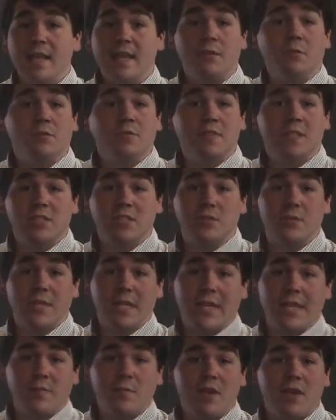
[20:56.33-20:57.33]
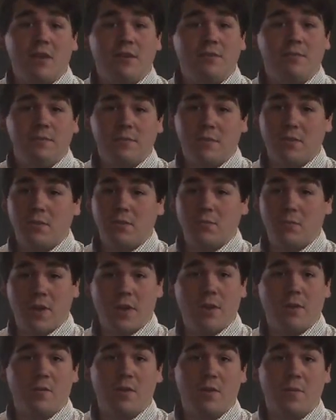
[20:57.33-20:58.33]
he will send you an email, you'll
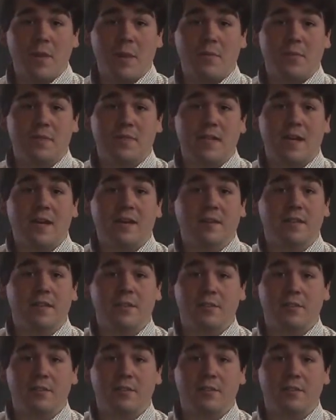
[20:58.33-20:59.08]
run over to Maple South,